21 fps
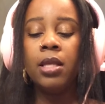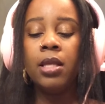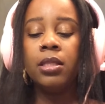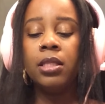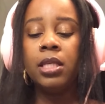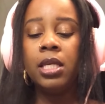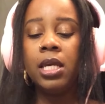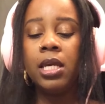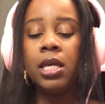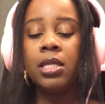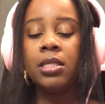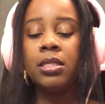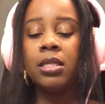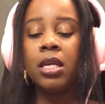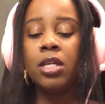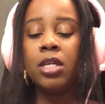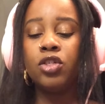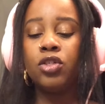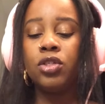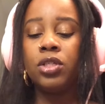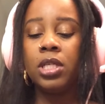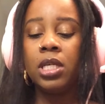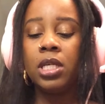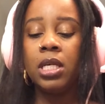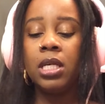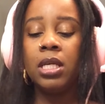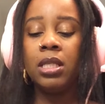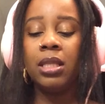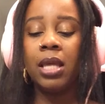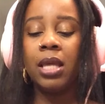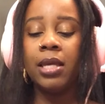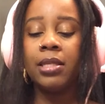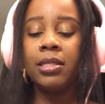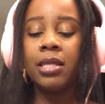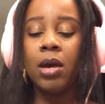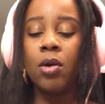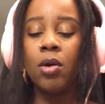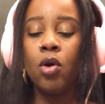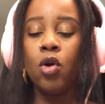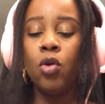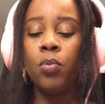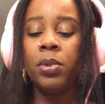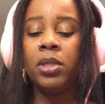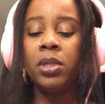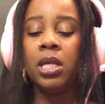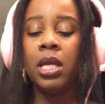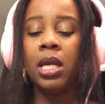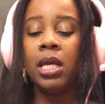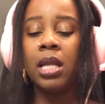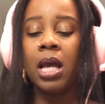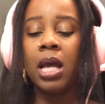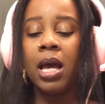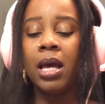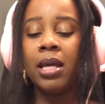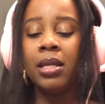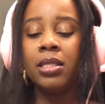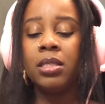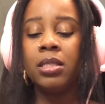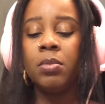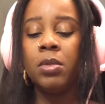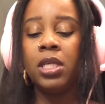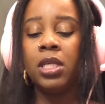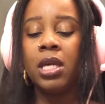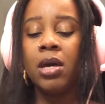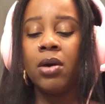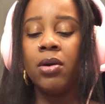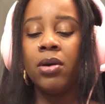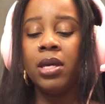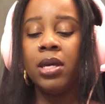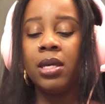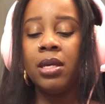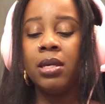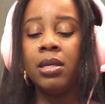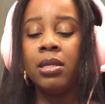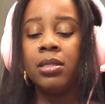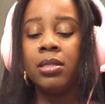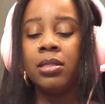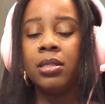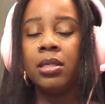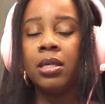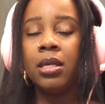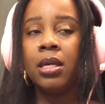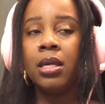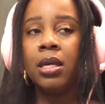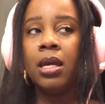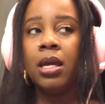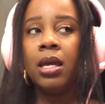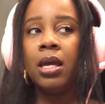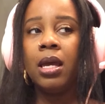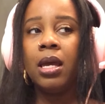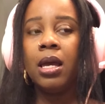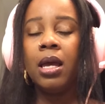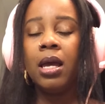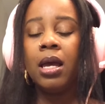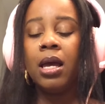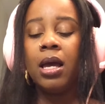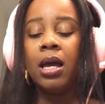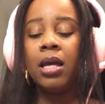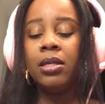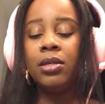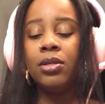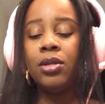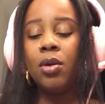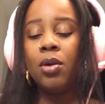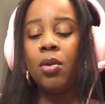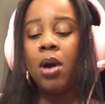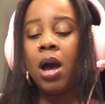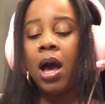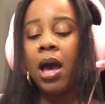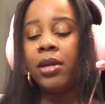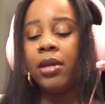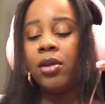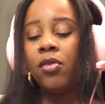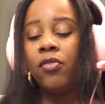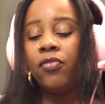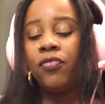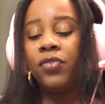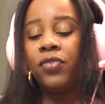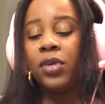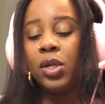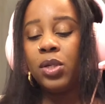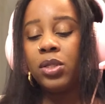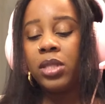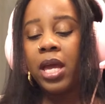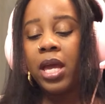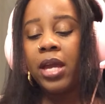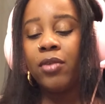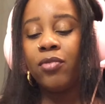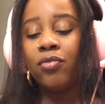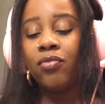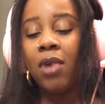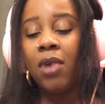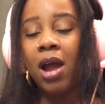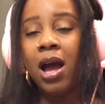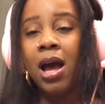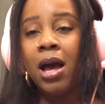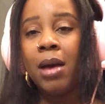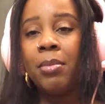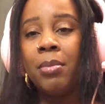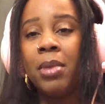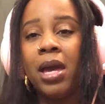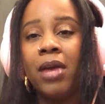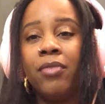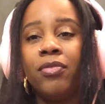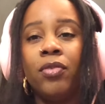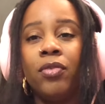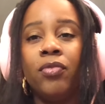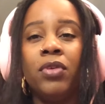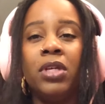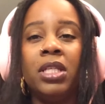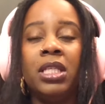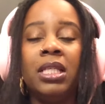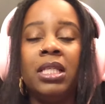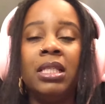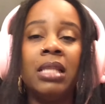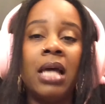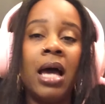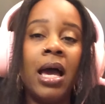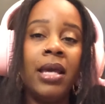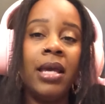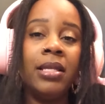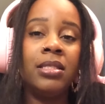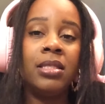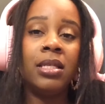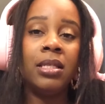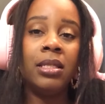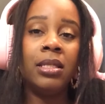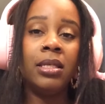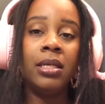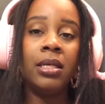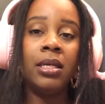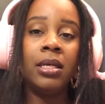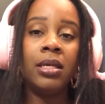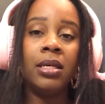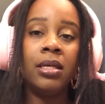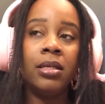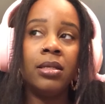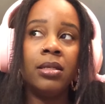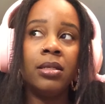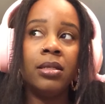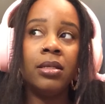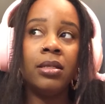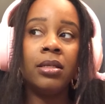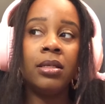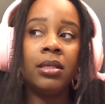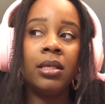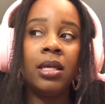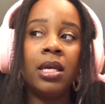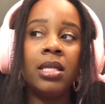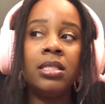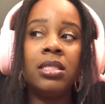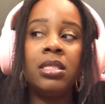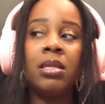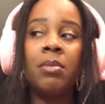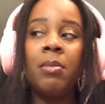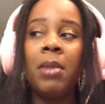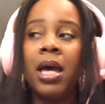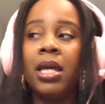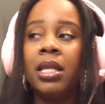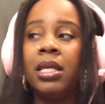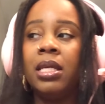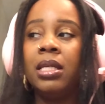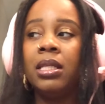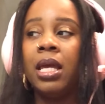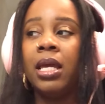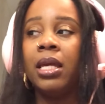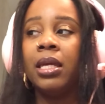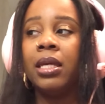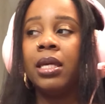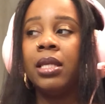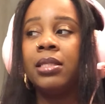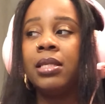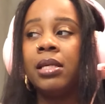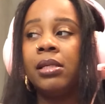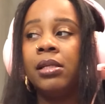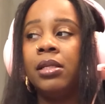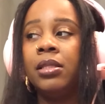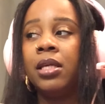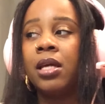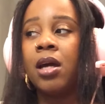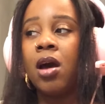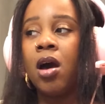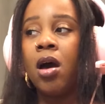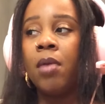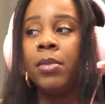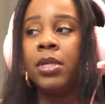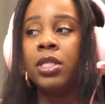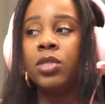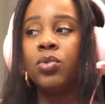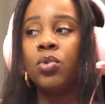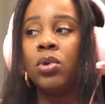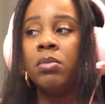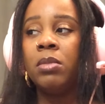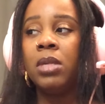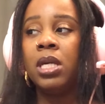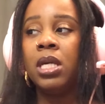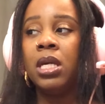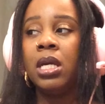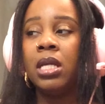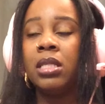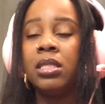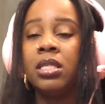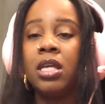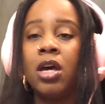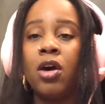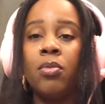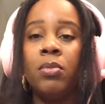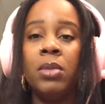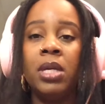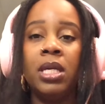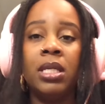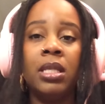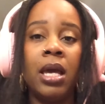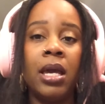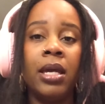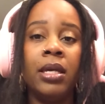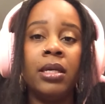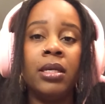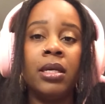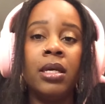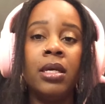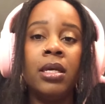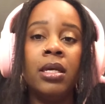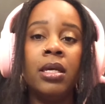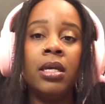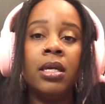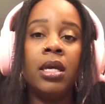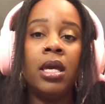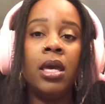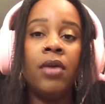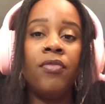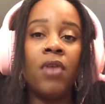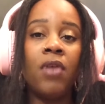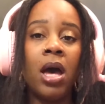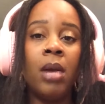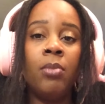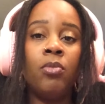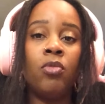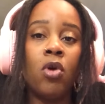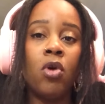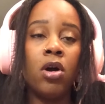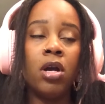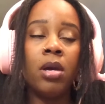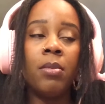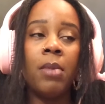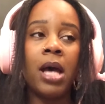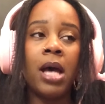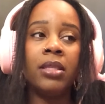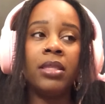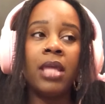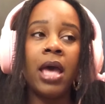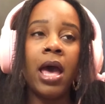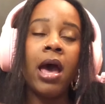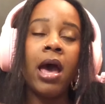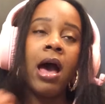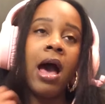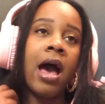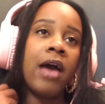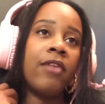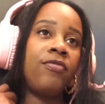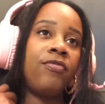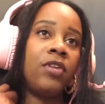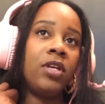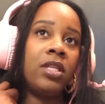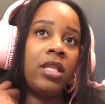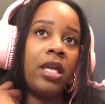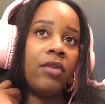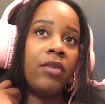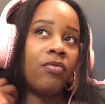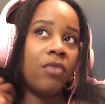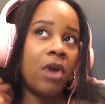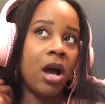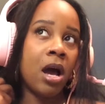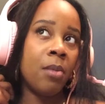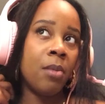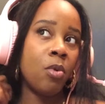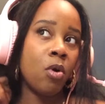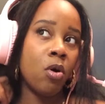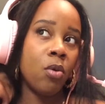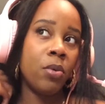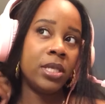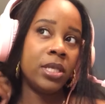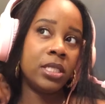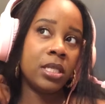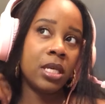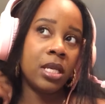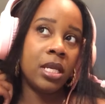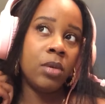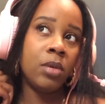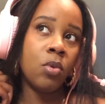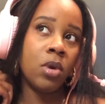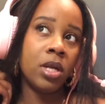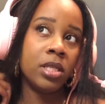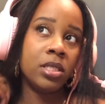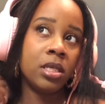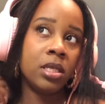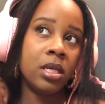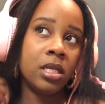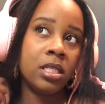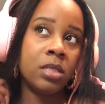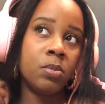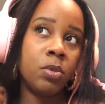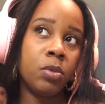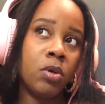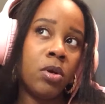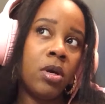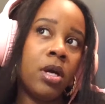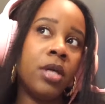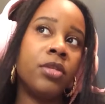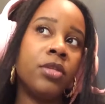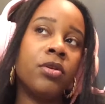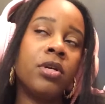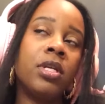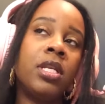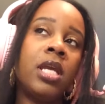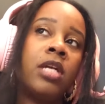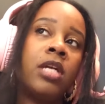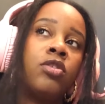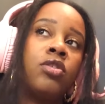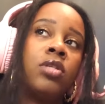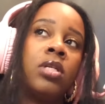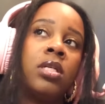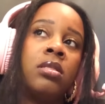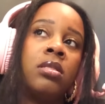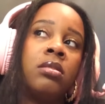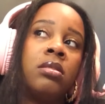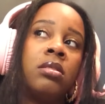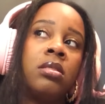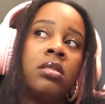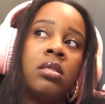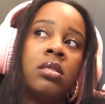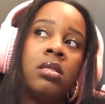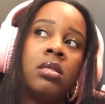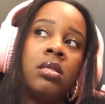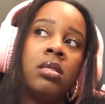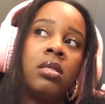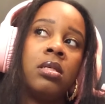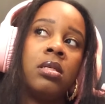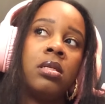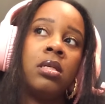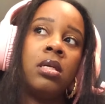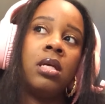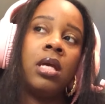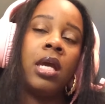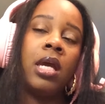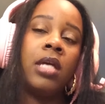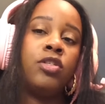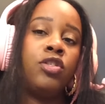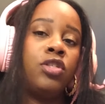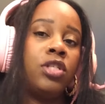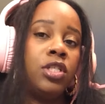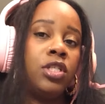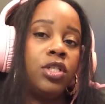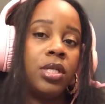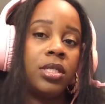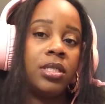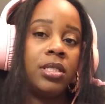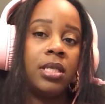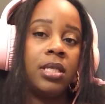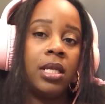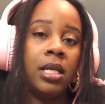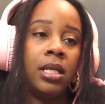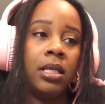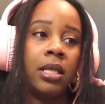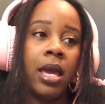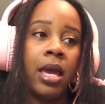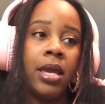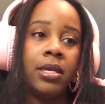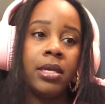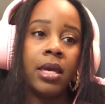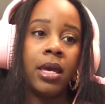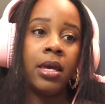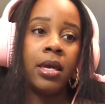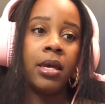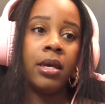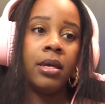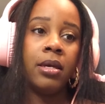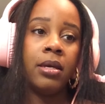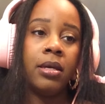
Leah is saying she likes how open and honest Miguel is. You know, I don't feel like Rob ever really lied to Leah. Can somebody like get down in the comments with me and tell me like if I'm wrong about that, I feel like Rob always said he wanted to explore other connections and she just didn't like it.